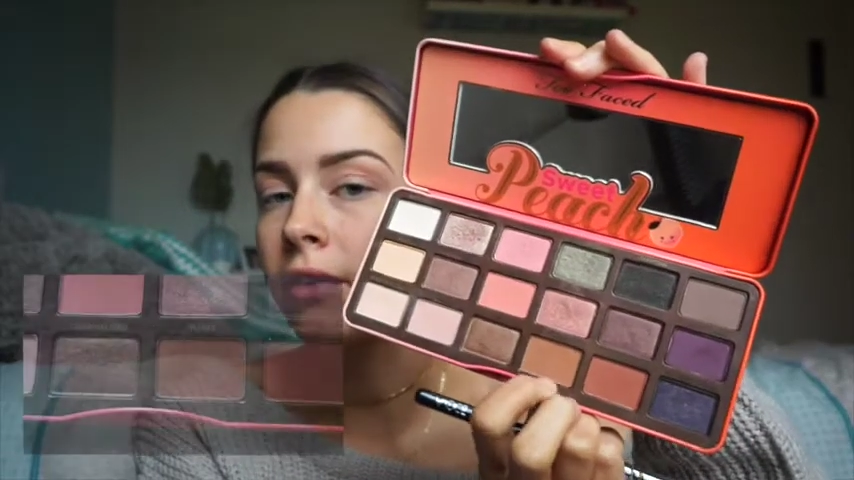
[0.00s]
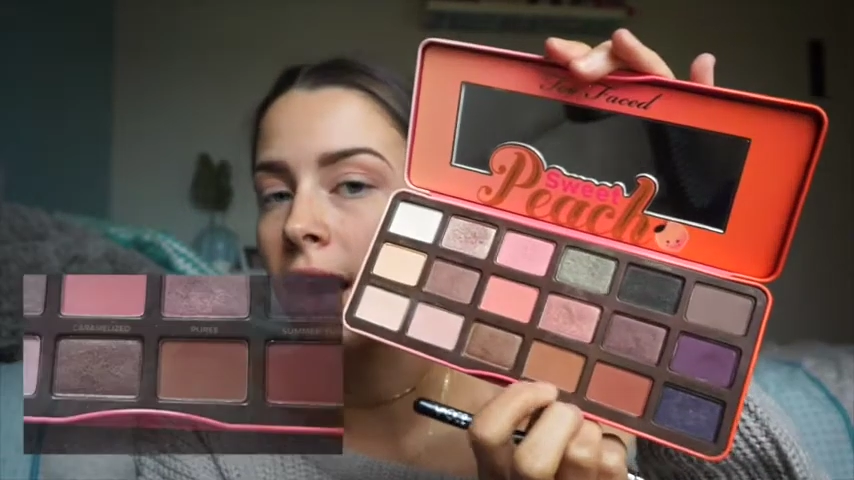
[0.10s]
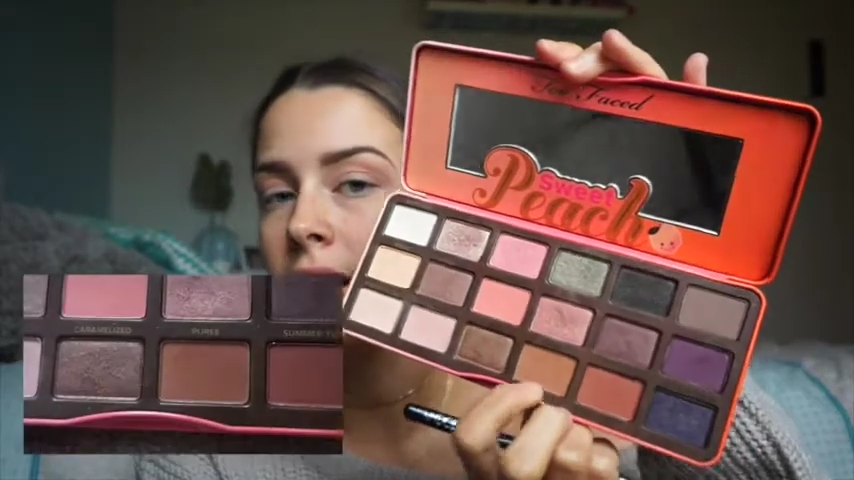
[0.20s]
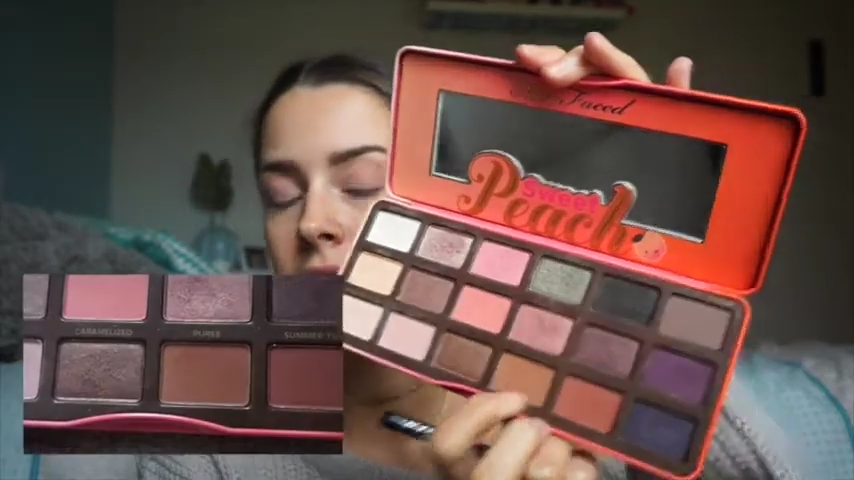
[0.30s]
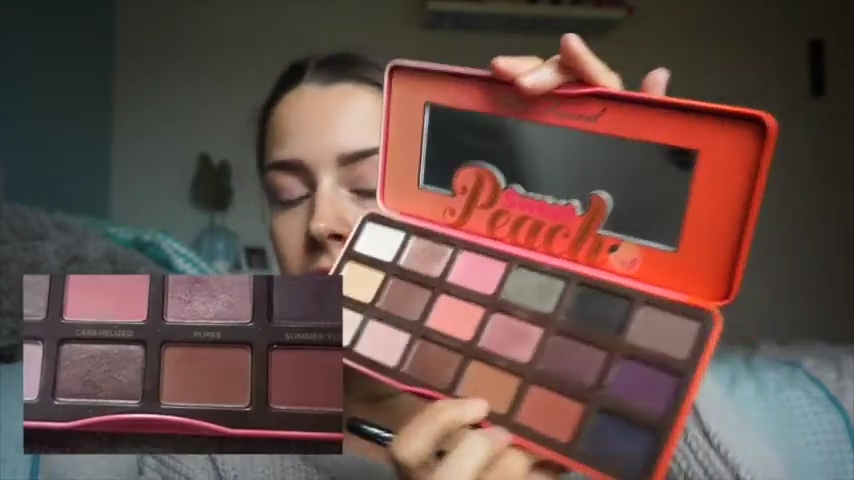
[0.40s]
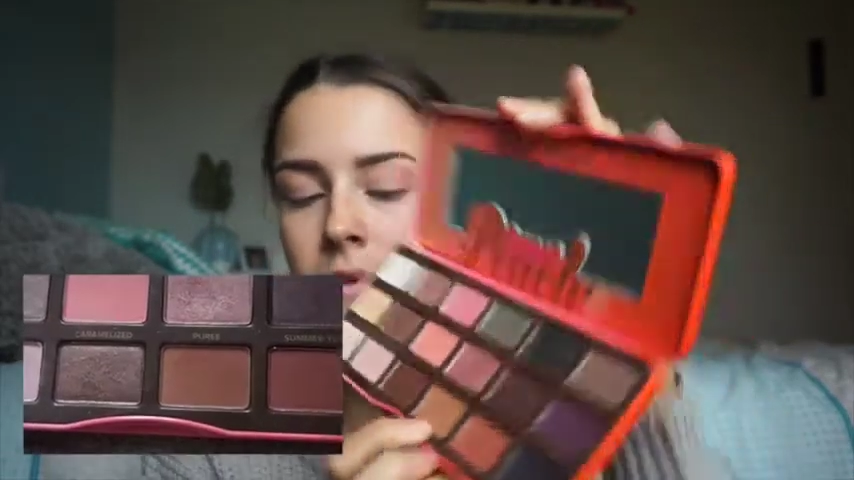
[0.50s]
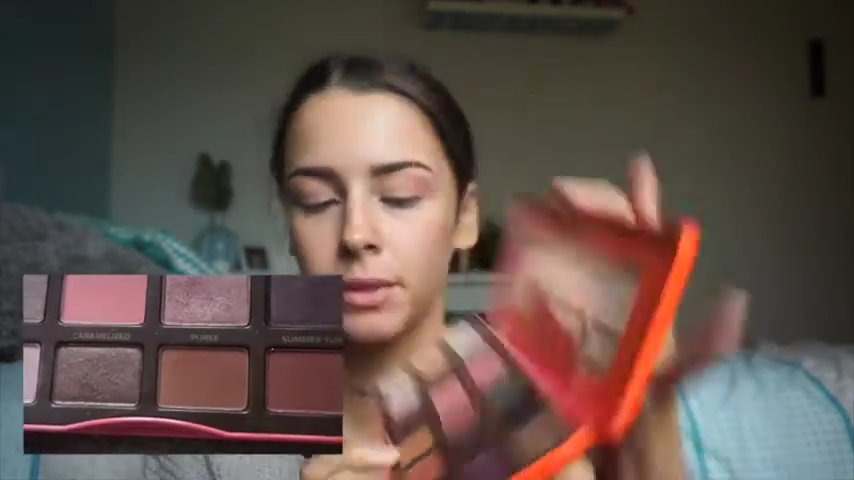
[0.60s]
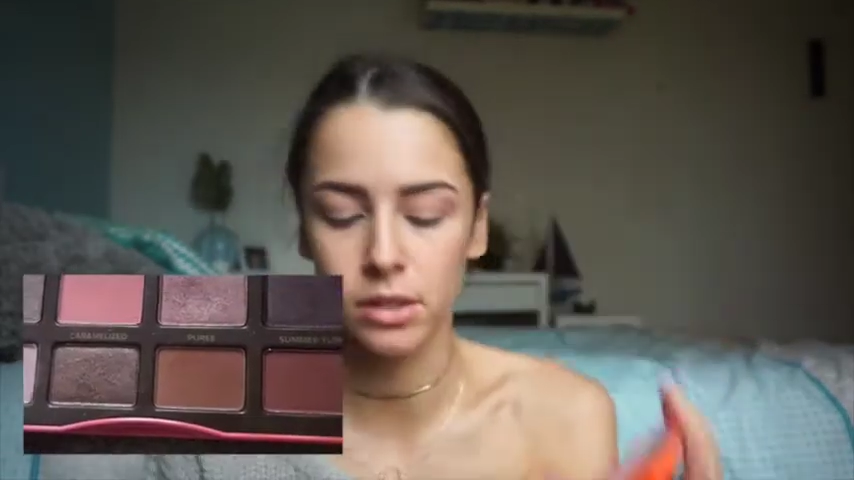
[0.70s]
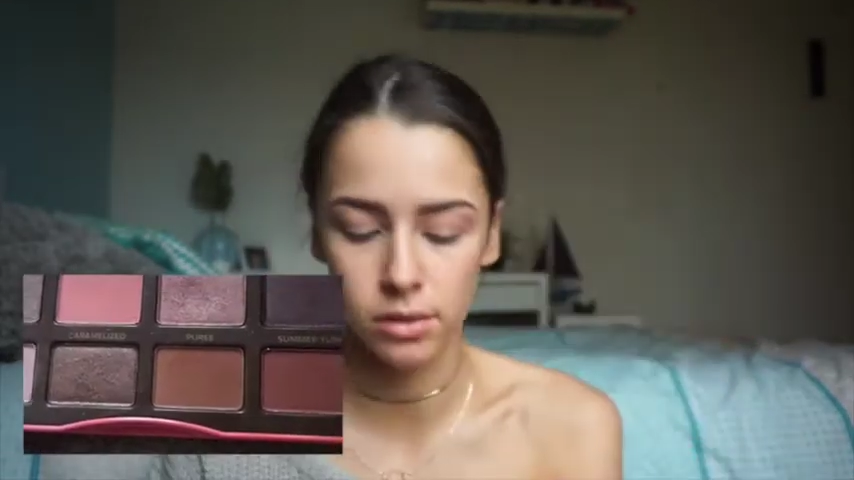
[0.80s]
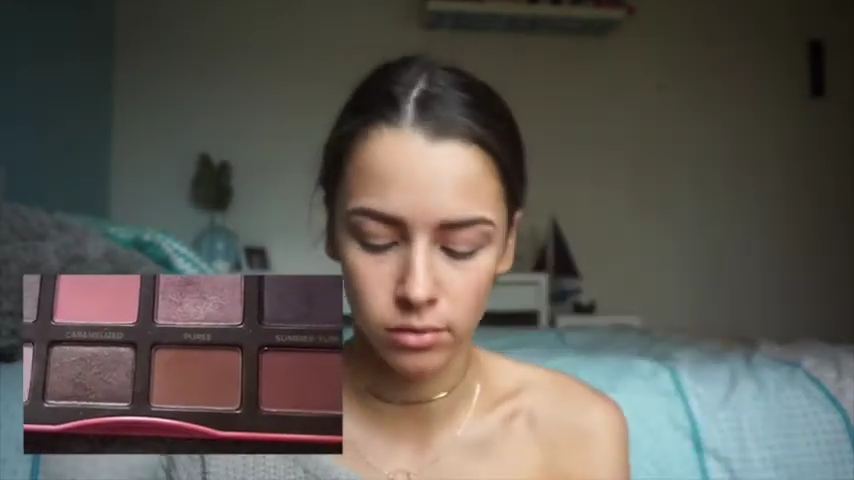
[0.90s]
right here,
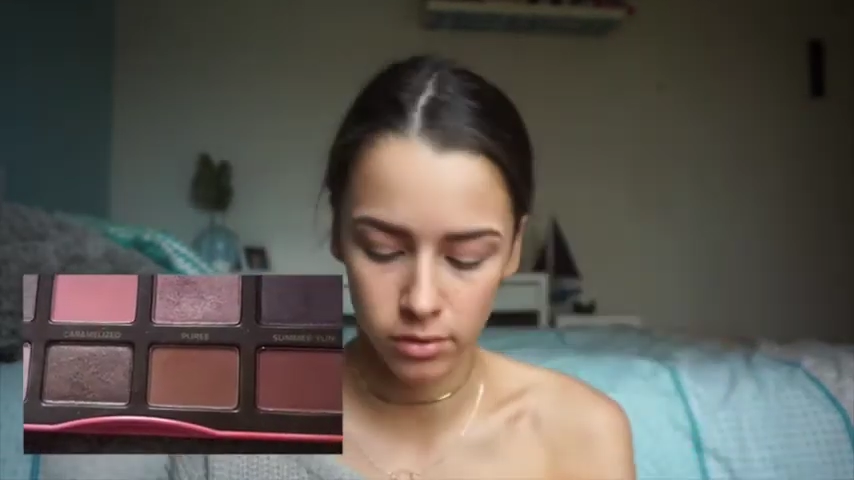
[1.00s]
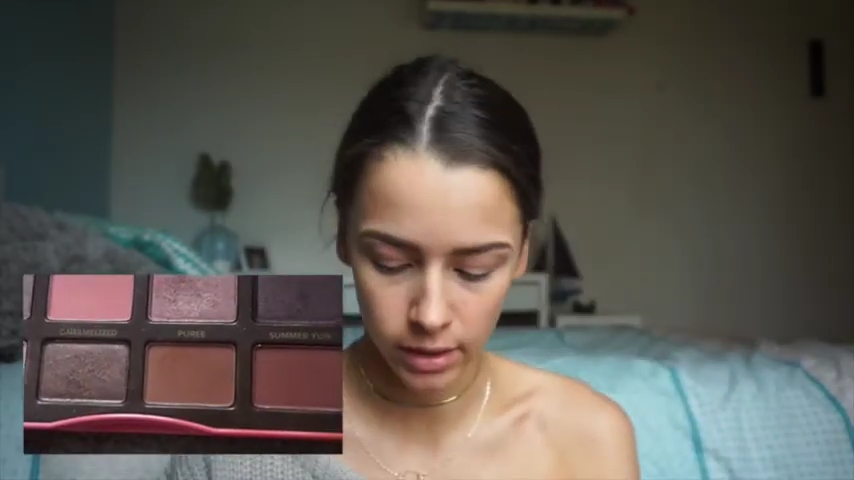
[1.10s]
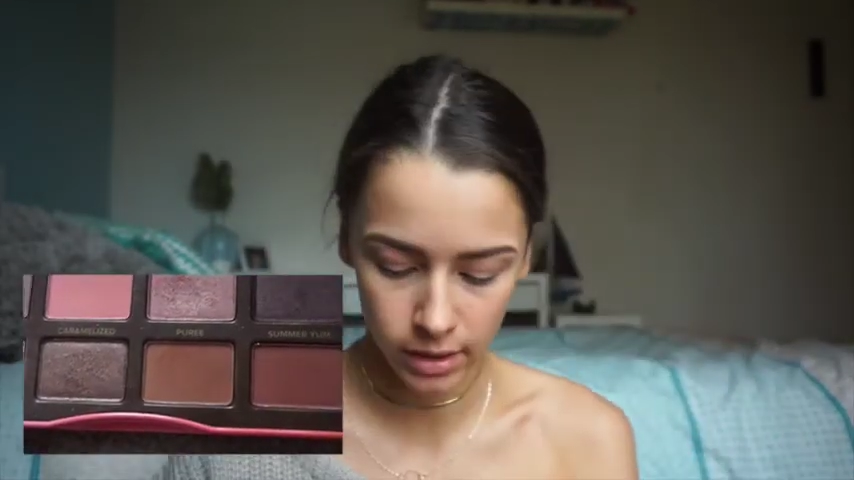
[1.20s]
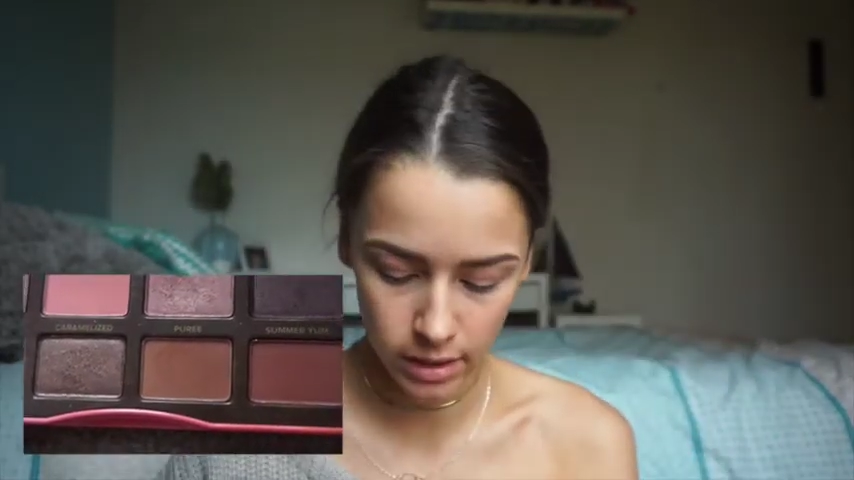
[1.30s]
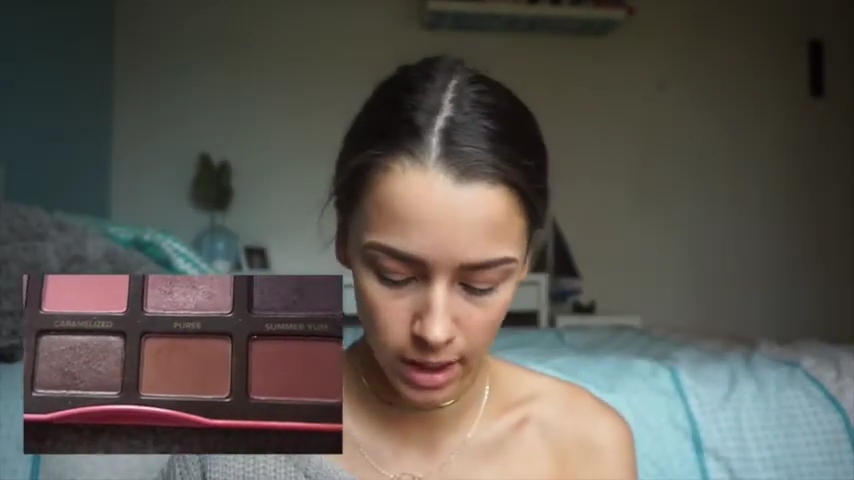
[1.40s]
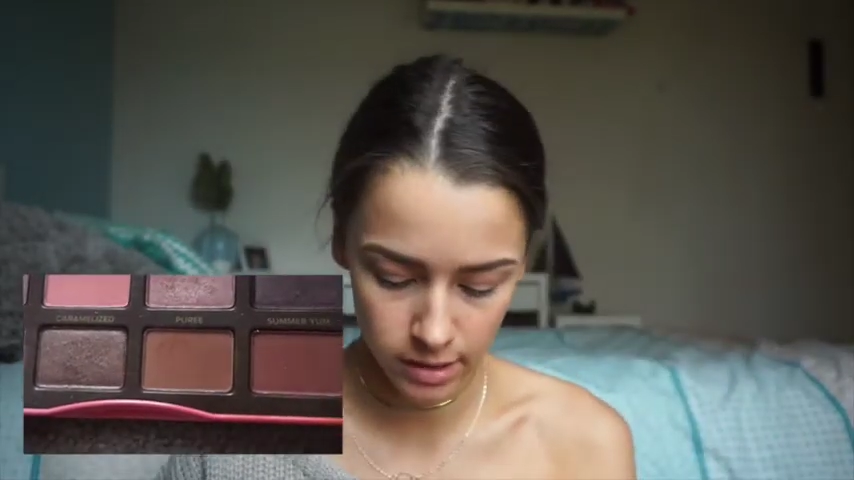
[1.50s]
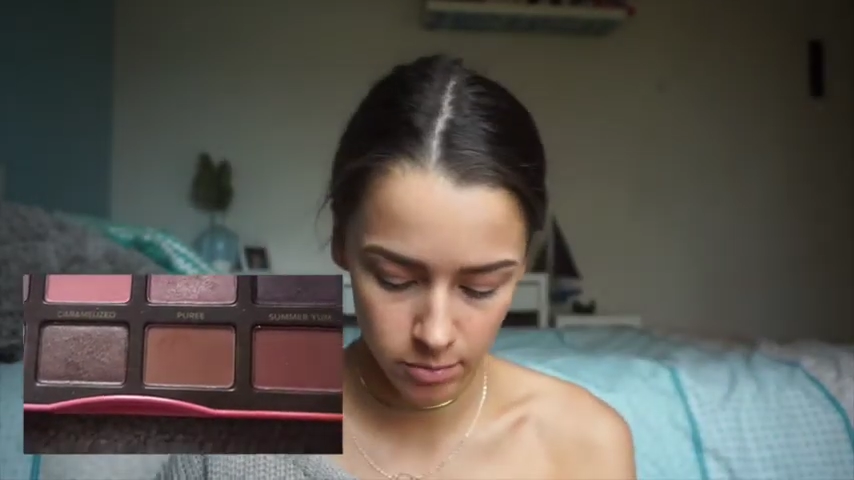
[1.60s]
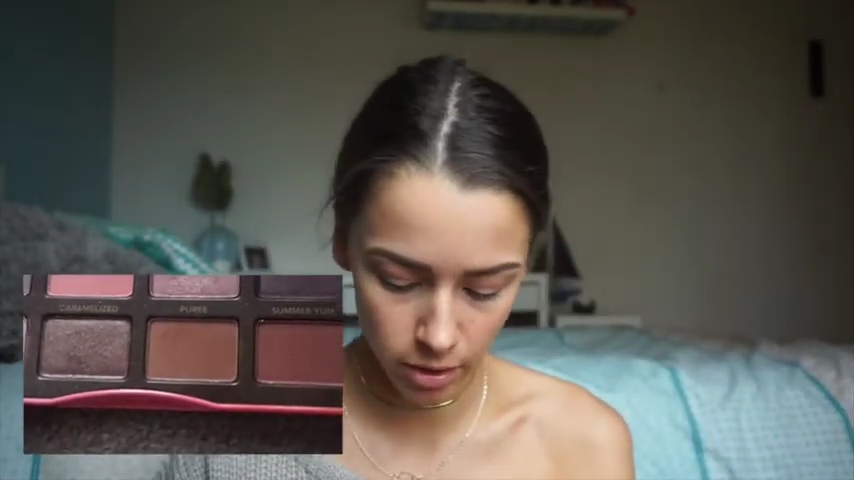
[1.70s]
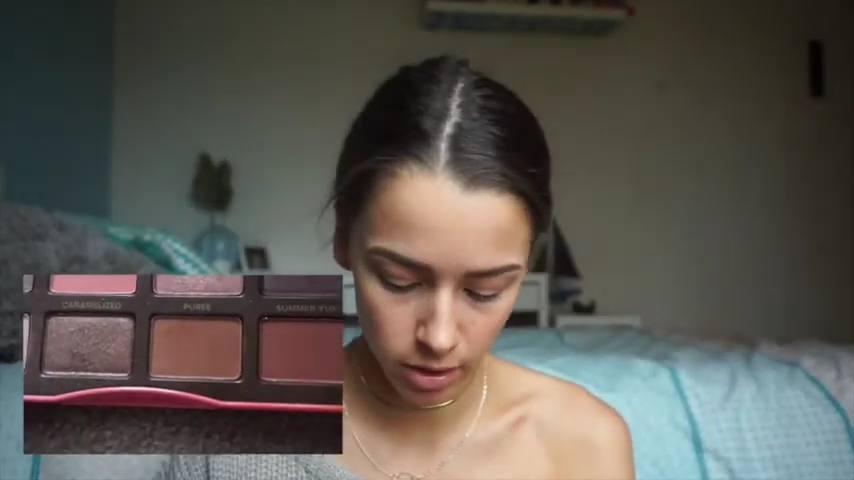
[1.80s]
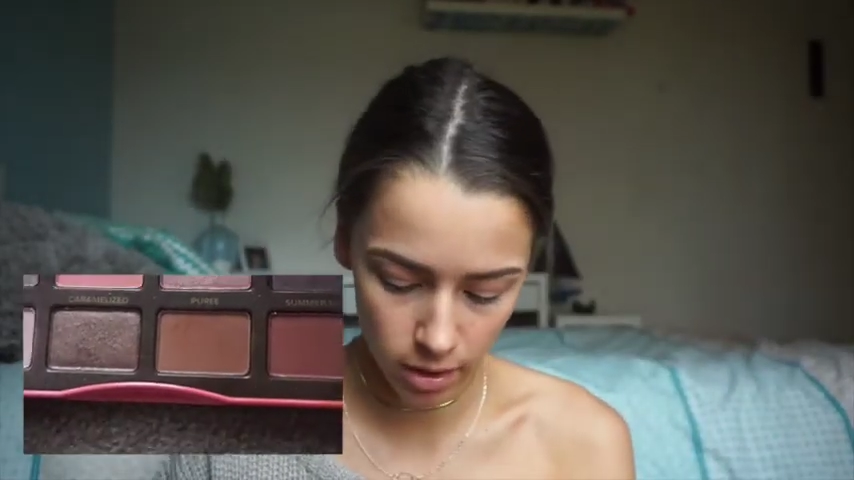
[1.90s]
which is a really nice
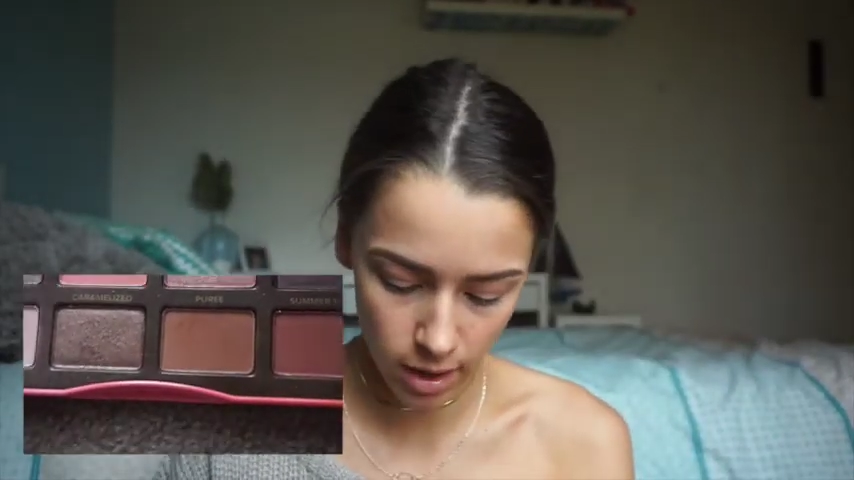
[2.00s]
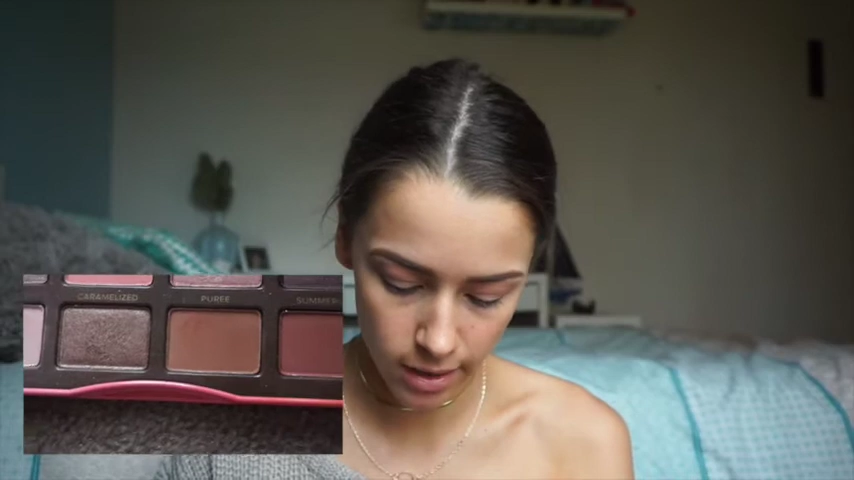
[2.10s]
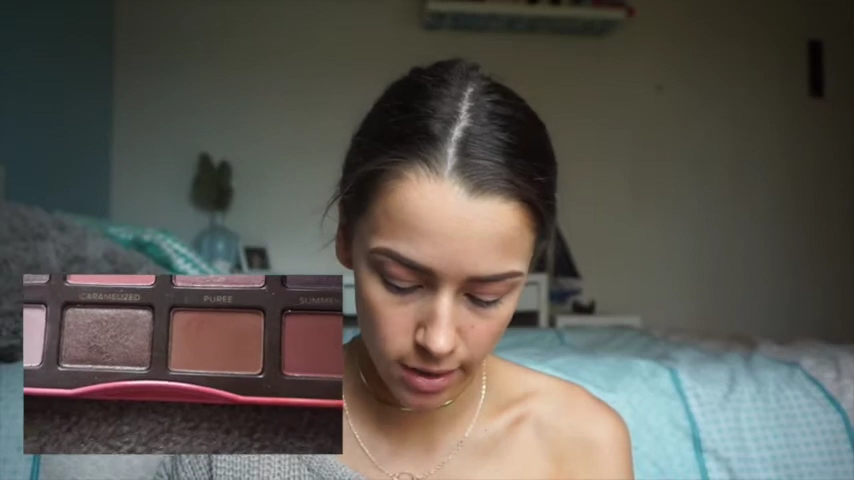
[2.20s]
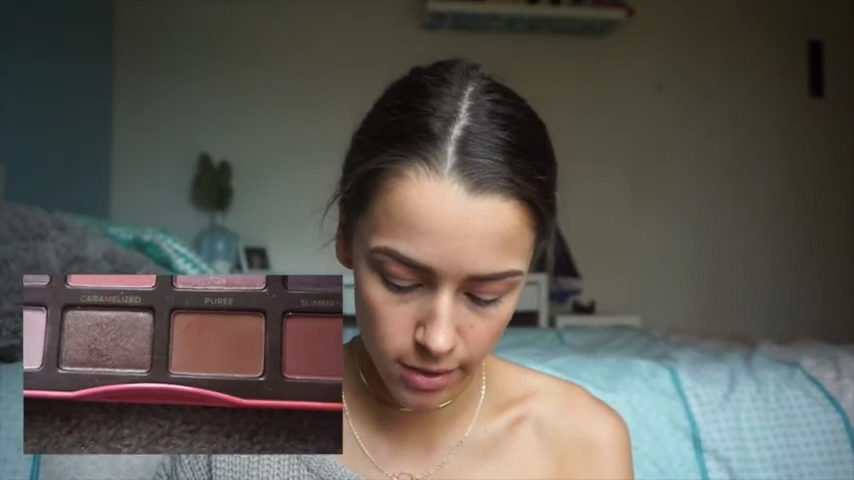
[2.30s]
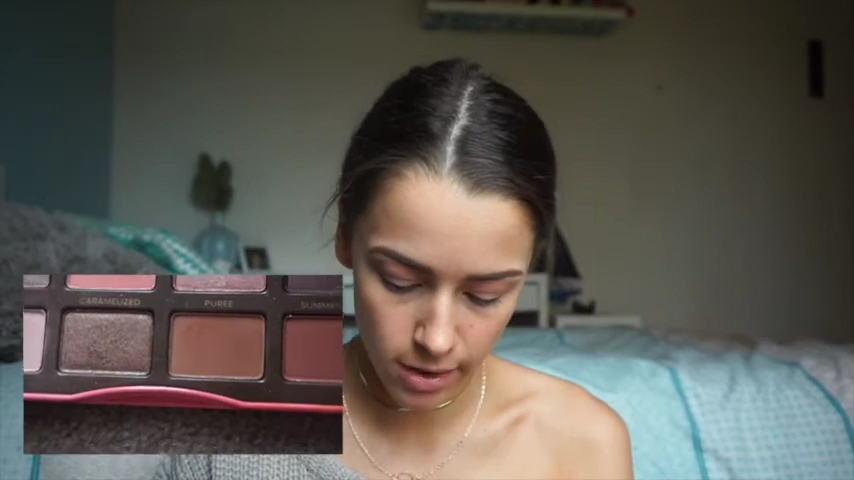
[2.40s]
brown colour.